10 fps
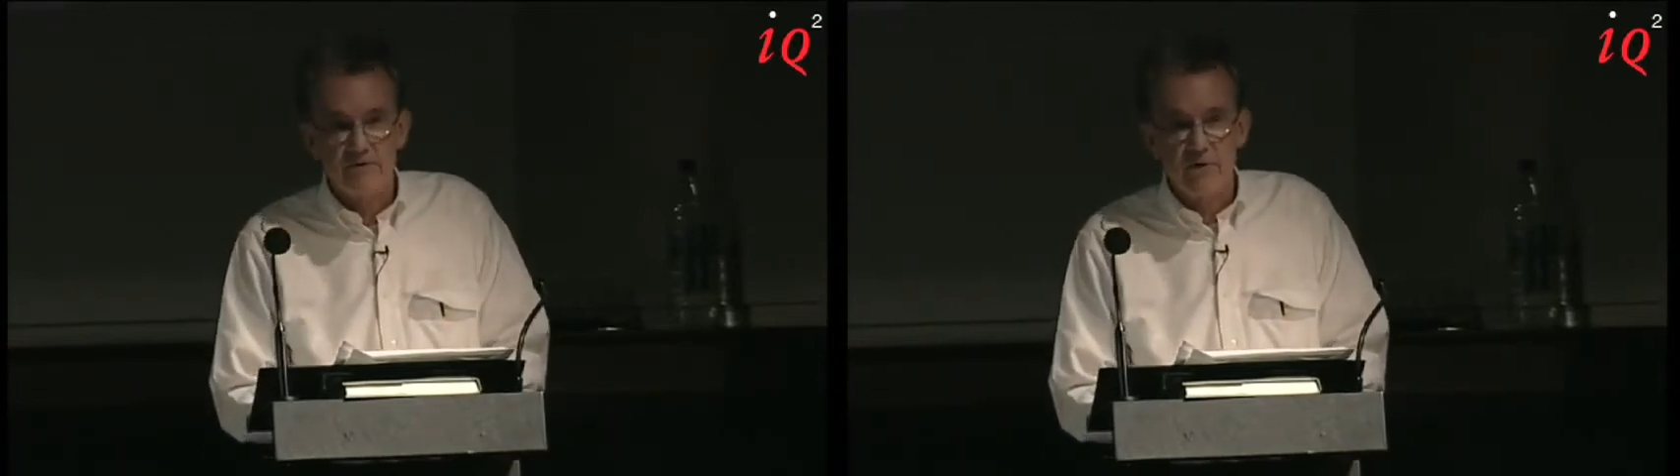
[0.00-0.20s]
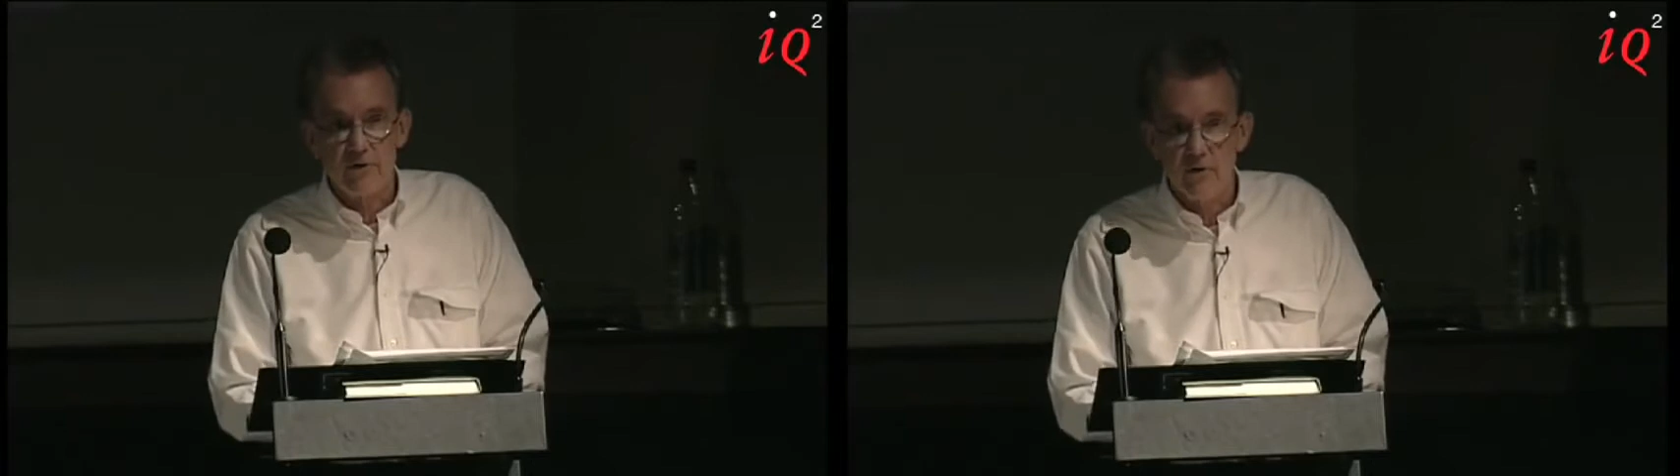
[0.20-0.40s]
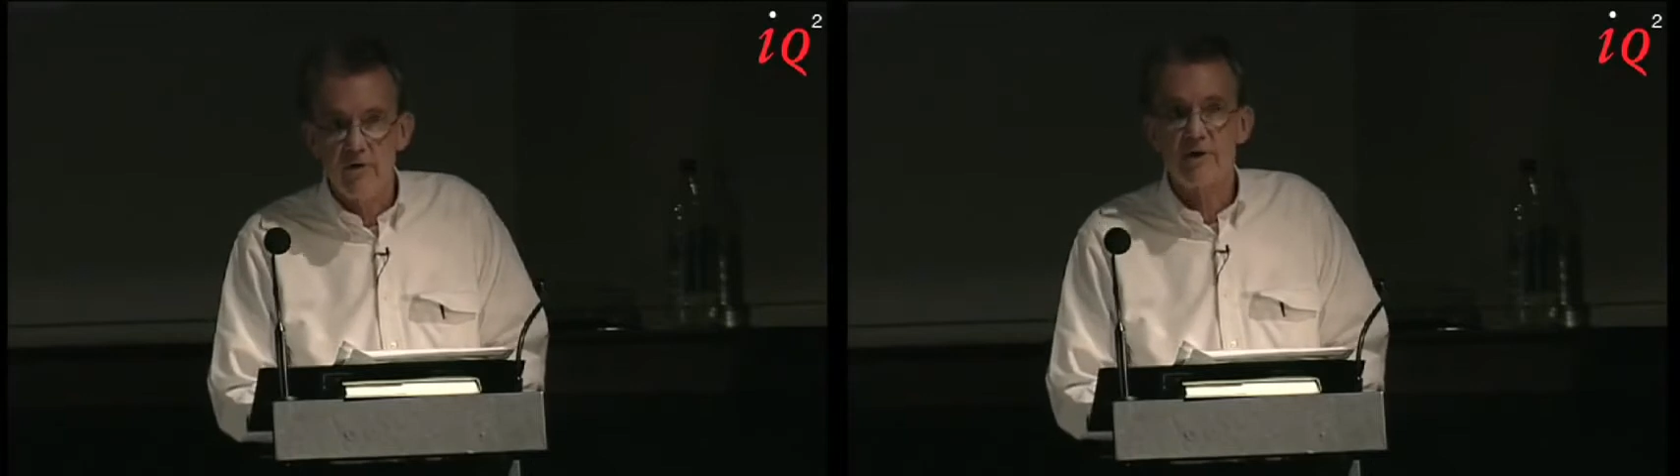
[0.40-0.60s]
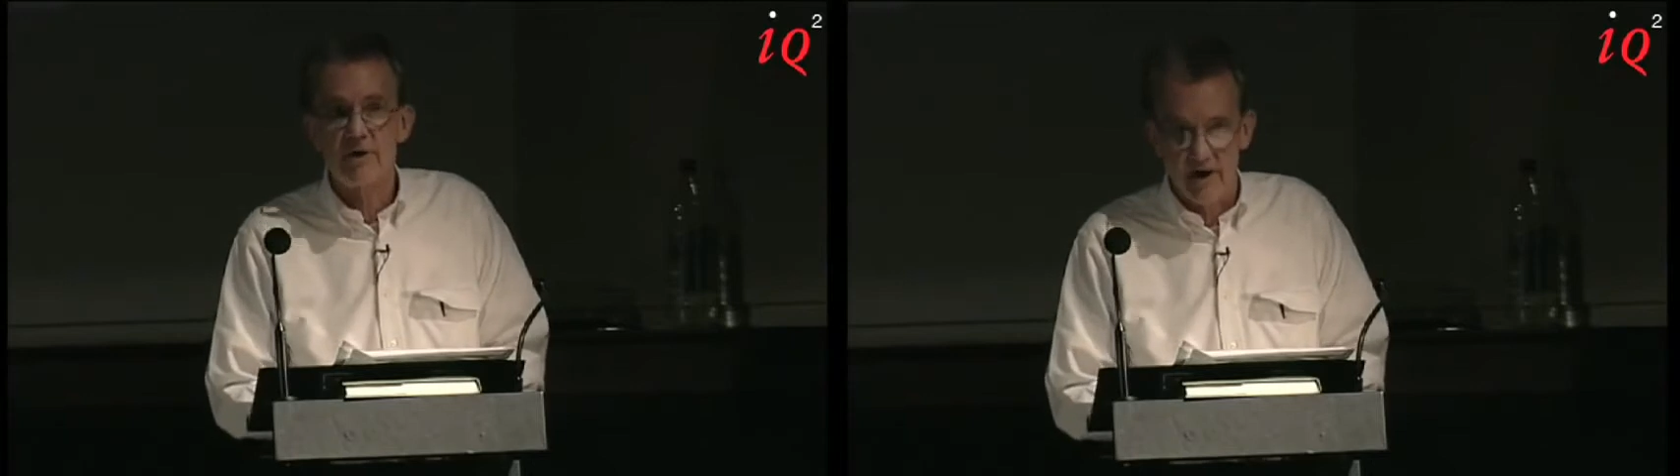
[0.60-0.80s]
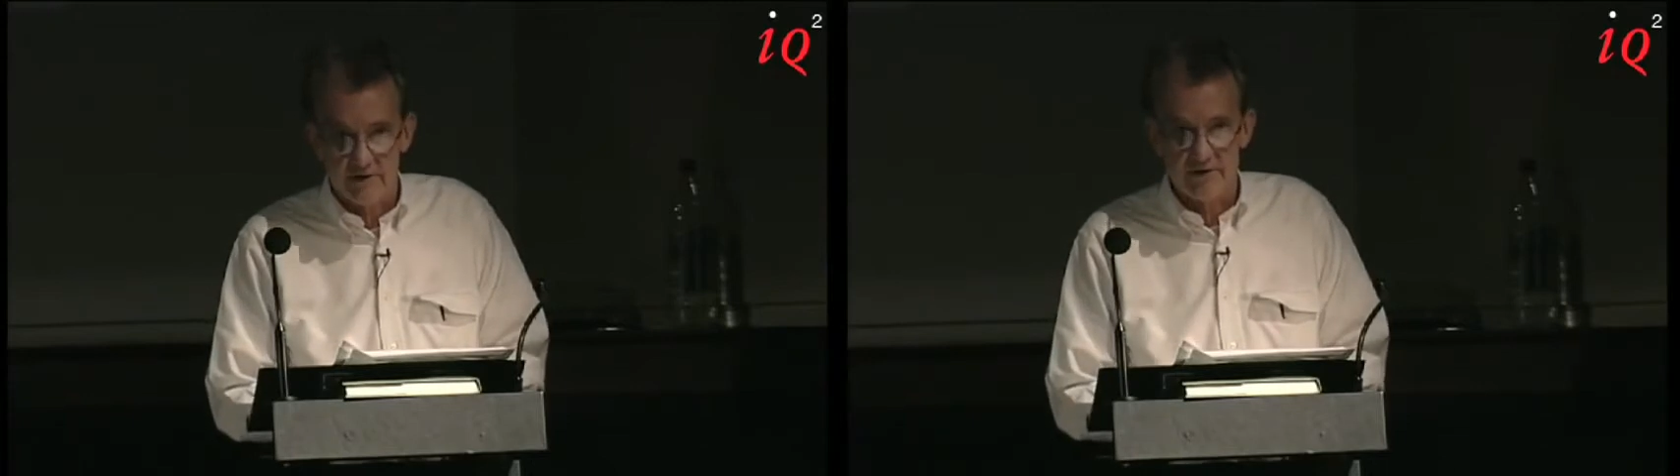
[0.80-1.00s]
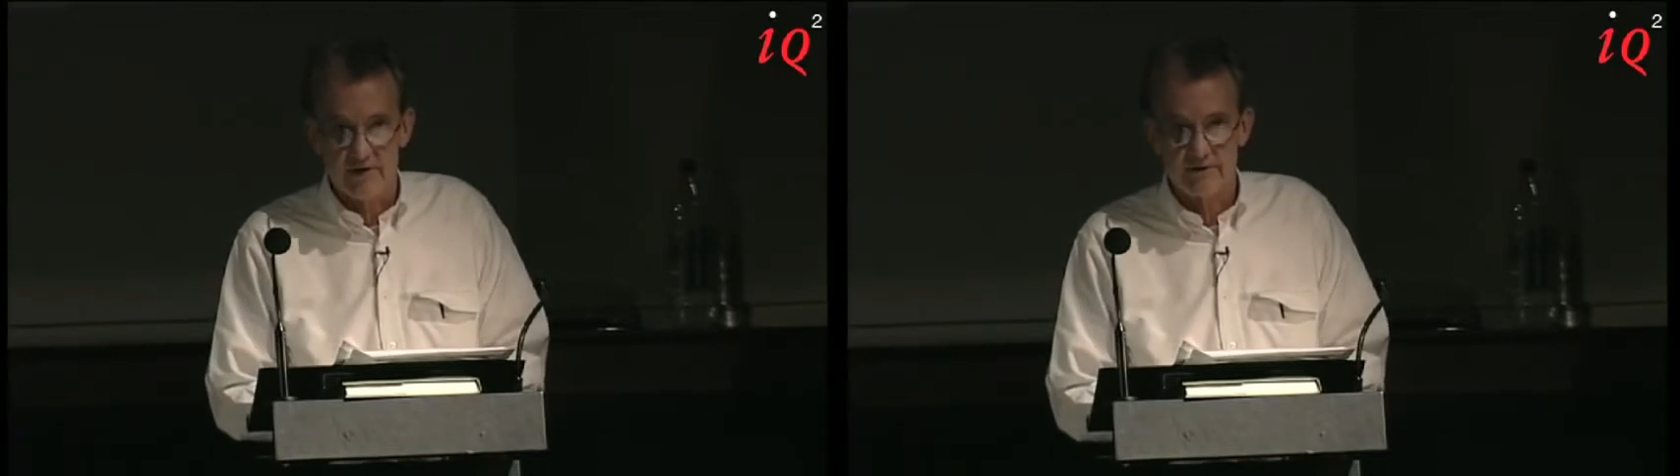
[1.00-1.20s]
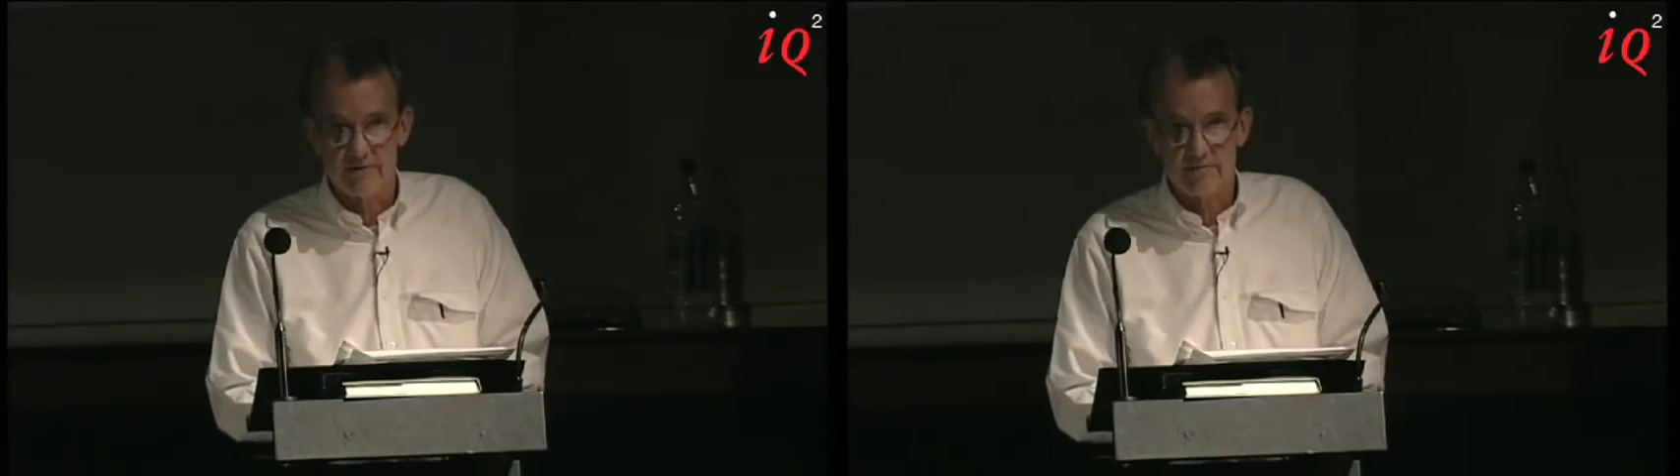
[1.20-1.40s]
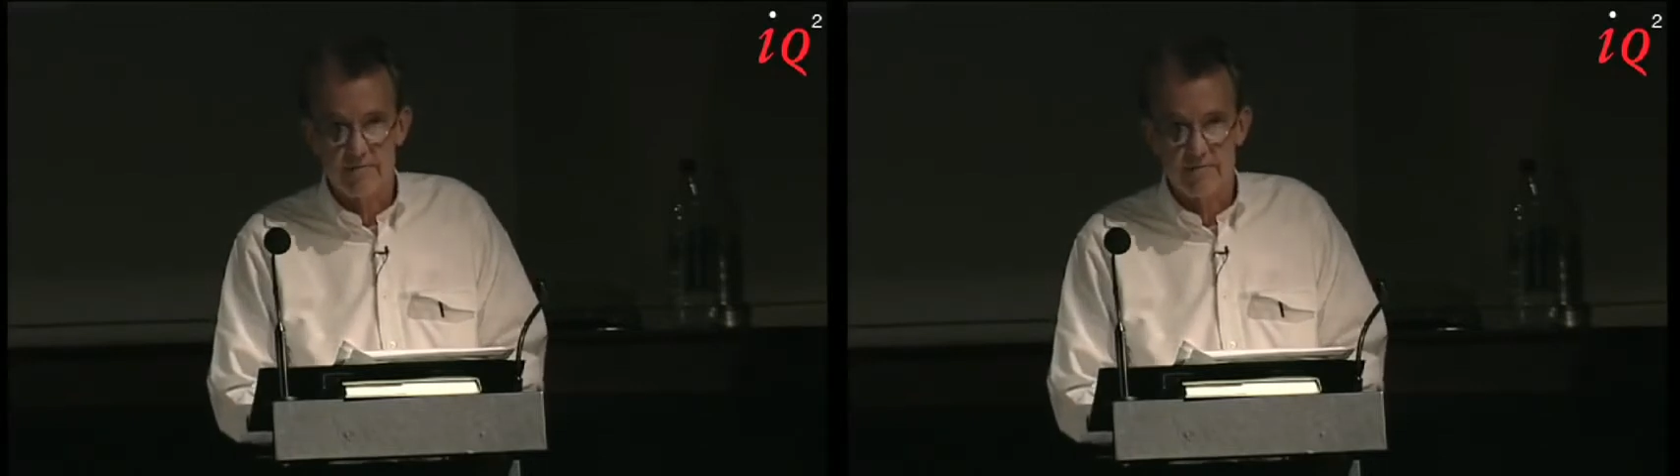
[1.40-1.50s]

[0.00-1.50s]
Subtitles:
It's all content.